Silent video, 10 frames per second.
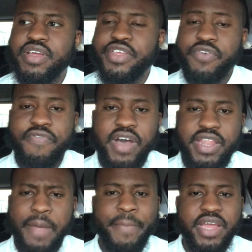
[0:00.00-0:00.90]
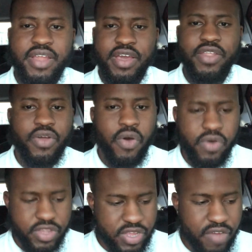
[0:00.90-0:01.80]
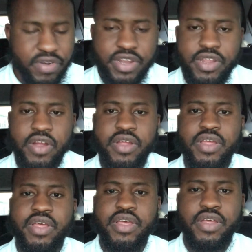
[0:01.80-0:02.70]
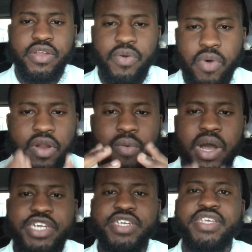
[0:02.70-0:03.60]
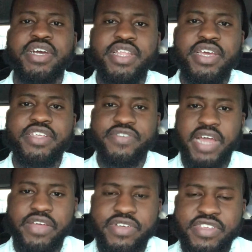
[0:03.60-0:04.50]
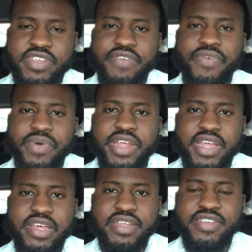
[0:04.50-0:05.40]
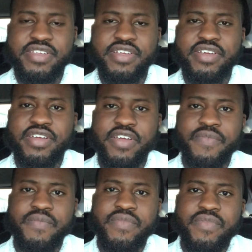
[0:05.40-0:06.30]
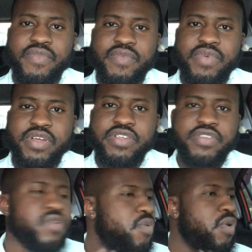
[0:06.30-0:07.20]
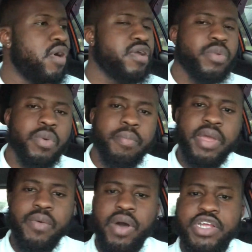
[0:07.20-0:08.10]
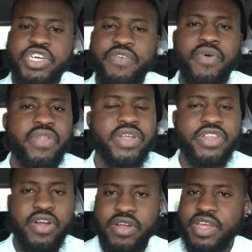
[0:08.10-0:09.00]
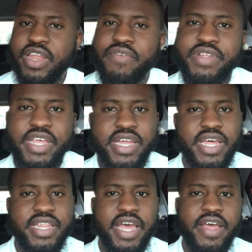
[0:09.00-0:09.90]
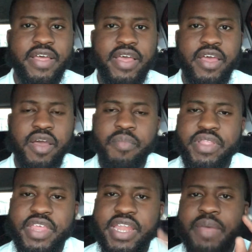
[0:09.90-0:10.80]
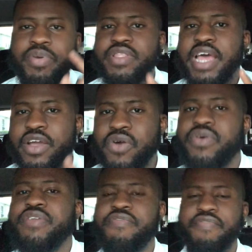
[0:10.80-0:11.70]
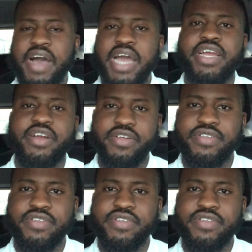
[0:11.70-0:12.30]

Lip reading: You find that big nugget of gold is covered in dirt. The water washes it clean, so now you can see it for what it is. So the water may wash off all the dirt and everything like that, but then they put that gold in fire